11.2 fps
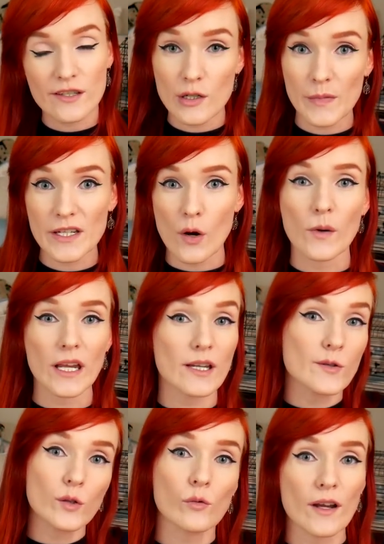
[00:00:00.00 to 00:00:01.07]
to be donated
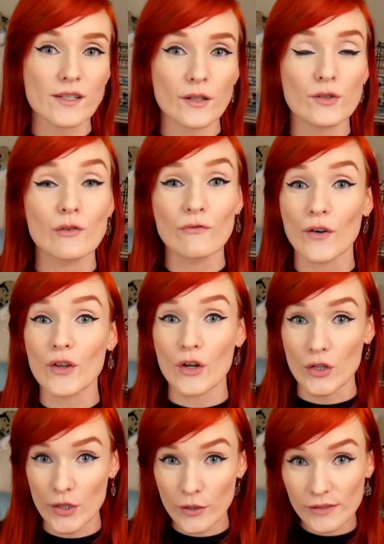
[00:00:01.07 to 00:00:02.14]
to the rescue to further
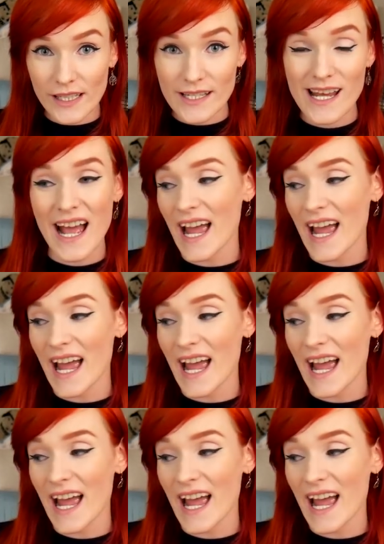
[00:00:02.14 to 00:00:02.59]
use it,